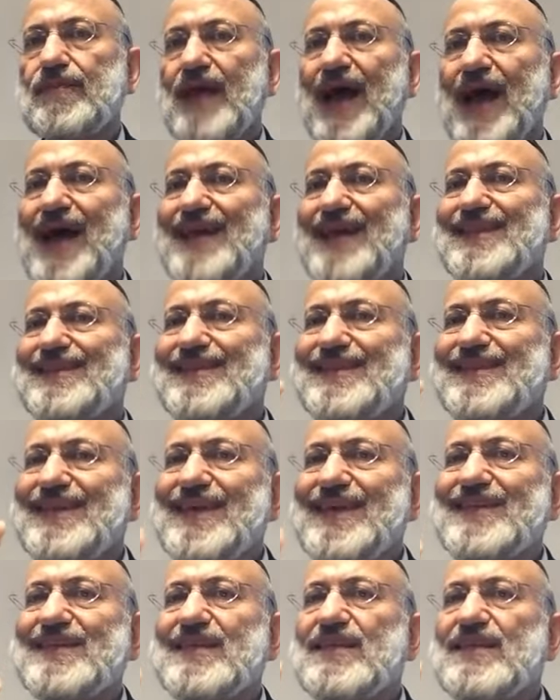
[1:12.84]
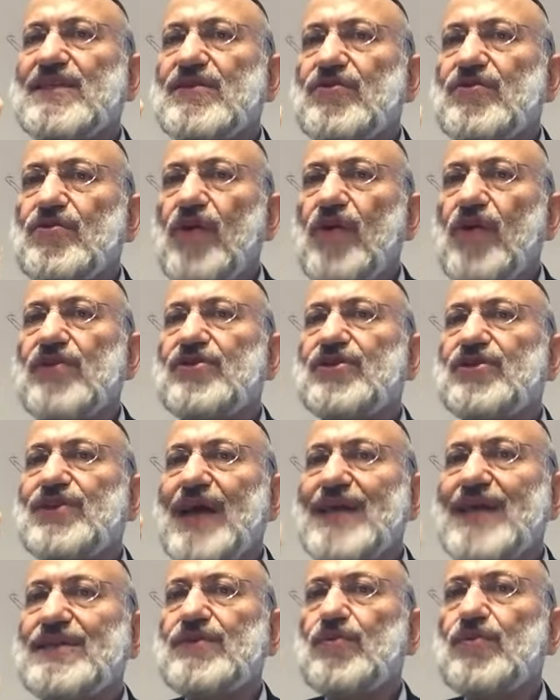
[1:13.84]
And this is not
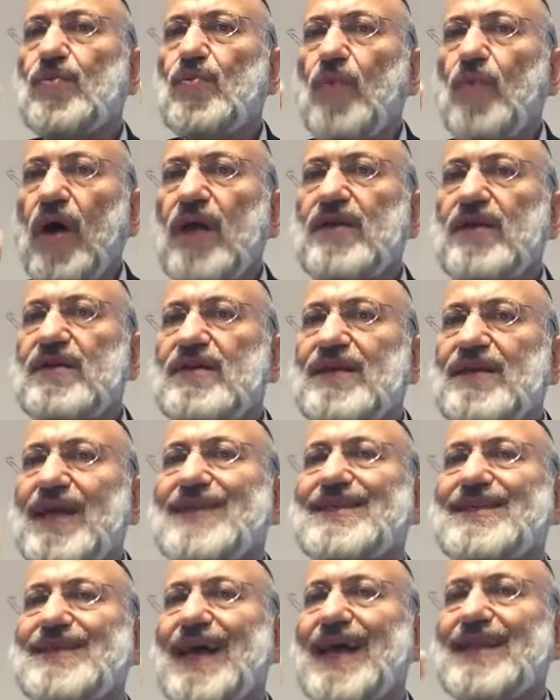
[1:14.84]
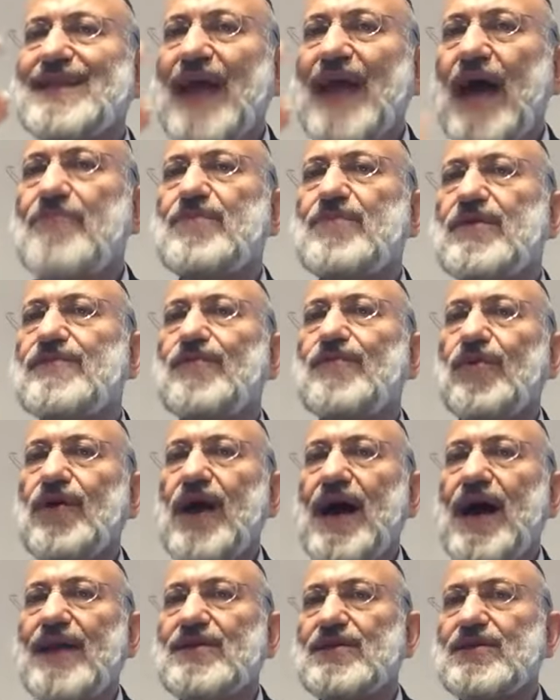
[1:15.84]
just one mess that happened for
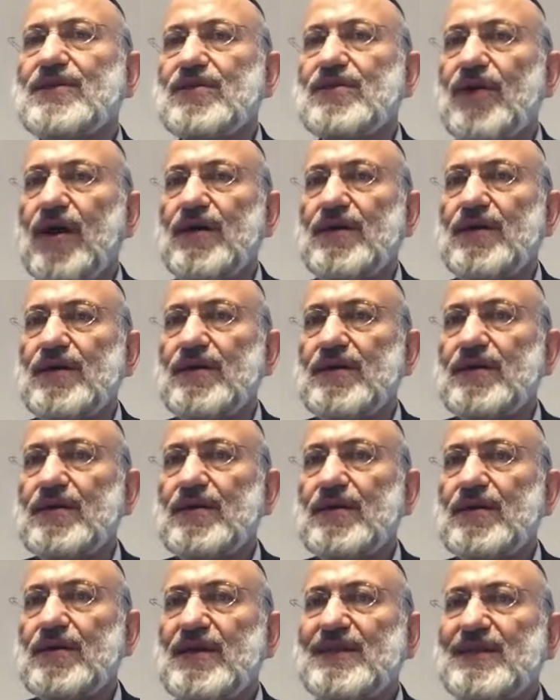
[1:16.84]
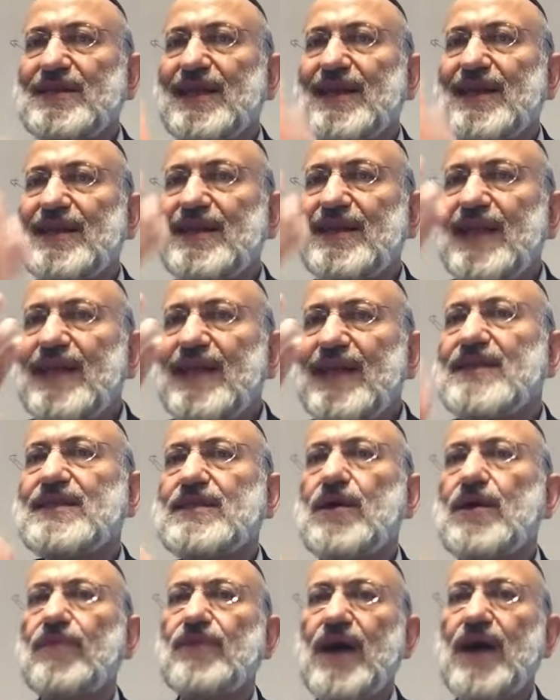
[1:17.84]
Kahal Israel. It's a
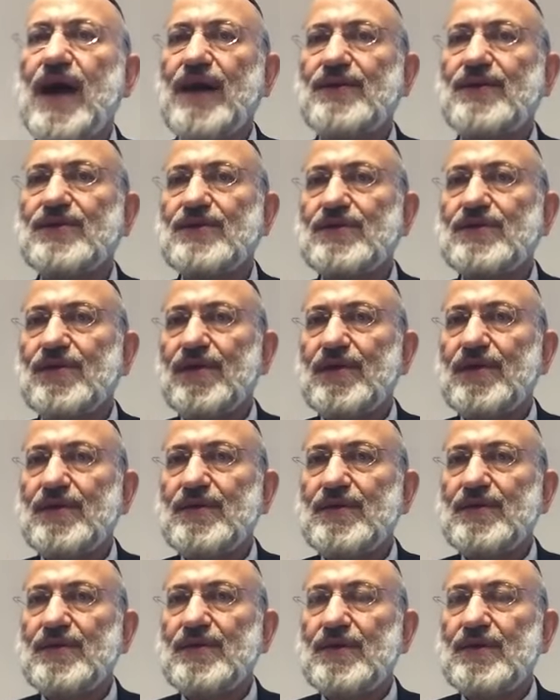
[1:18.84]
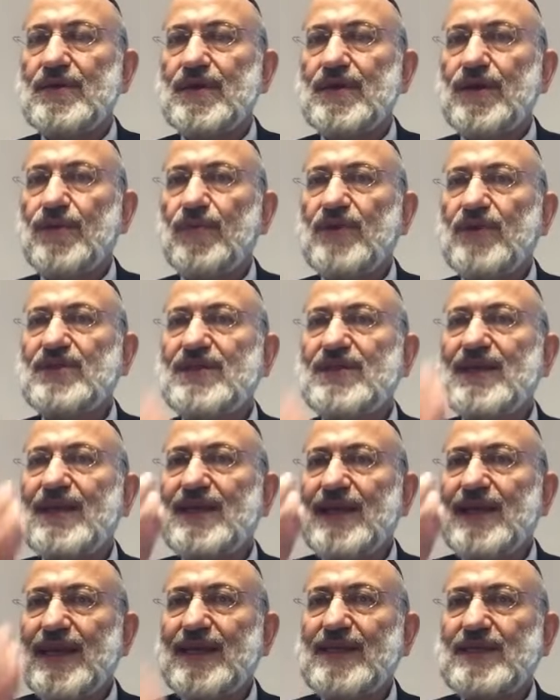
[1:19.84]
legacy of Kahal Israel. What's the
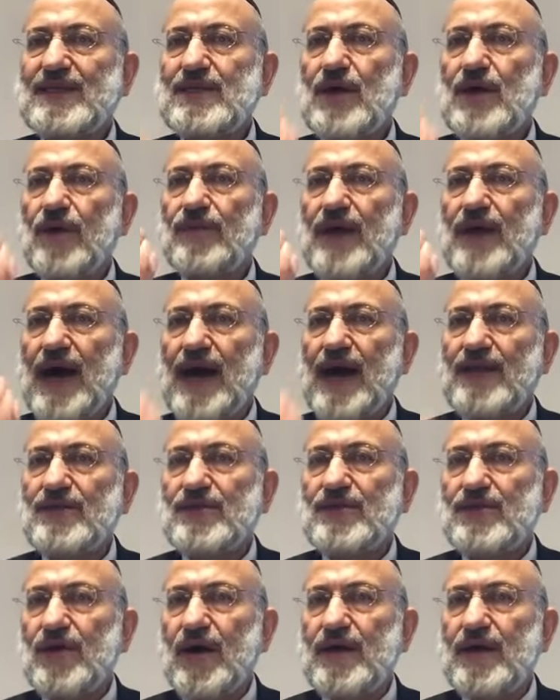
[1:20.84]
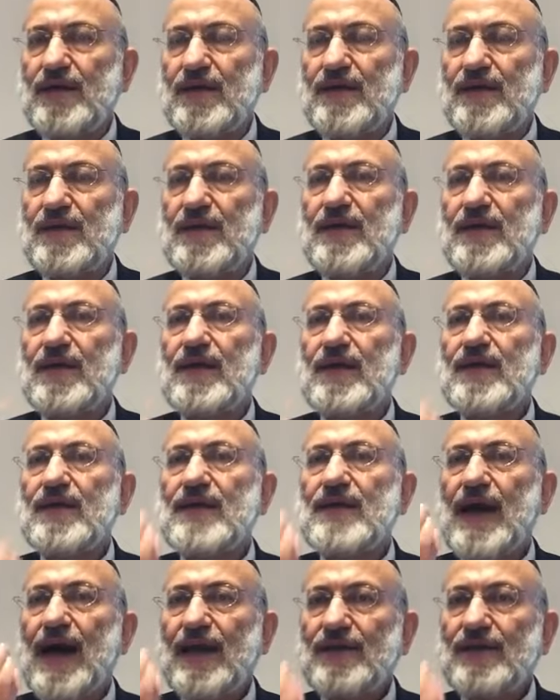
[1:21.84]
legacy of Kahal Israel?
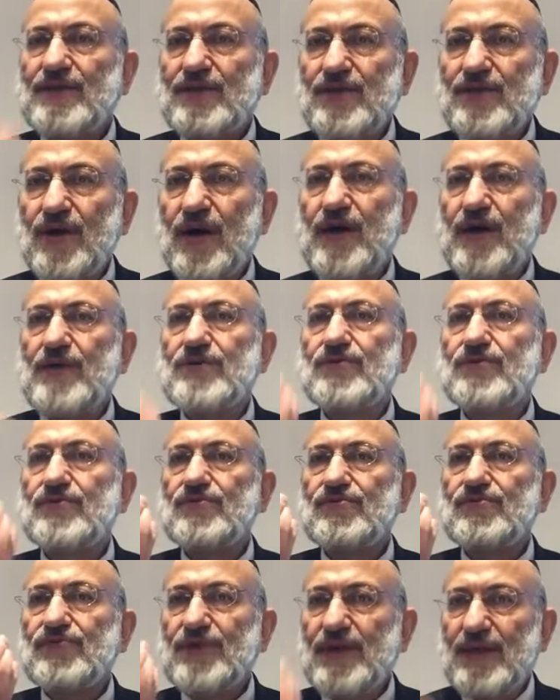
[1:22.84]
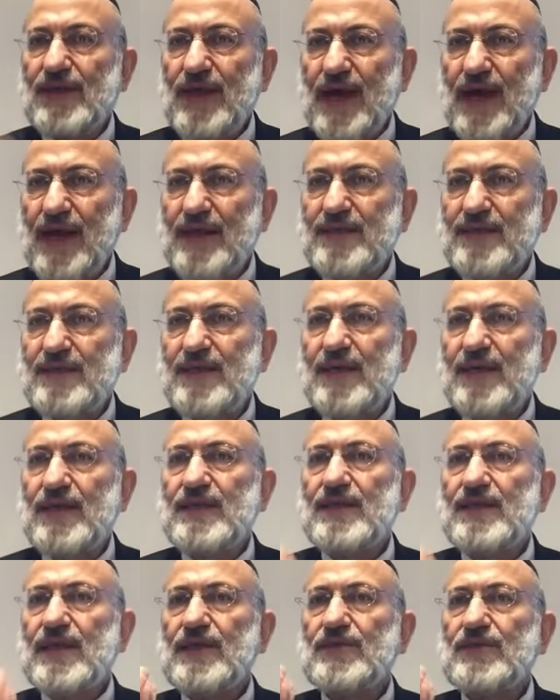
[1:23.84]
Kahal Israel should realize
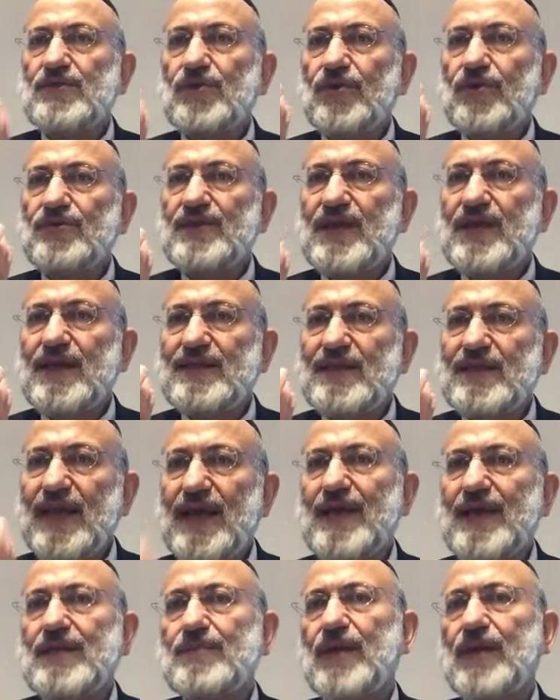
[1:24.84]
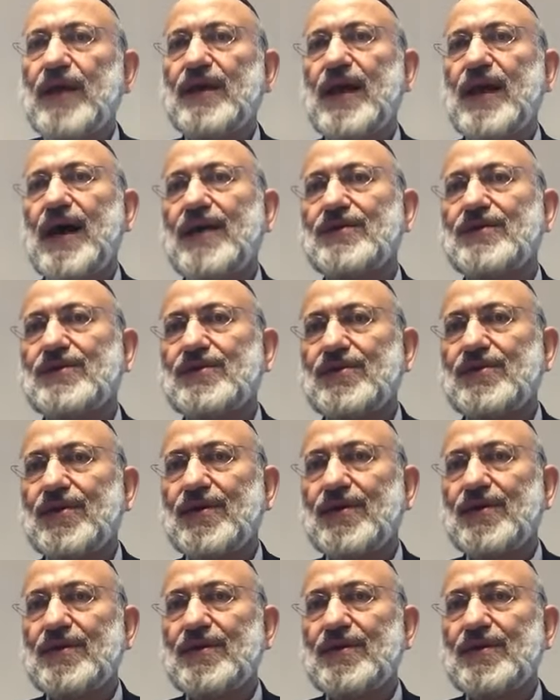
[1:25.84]
there is no dead end to Kahal Israel.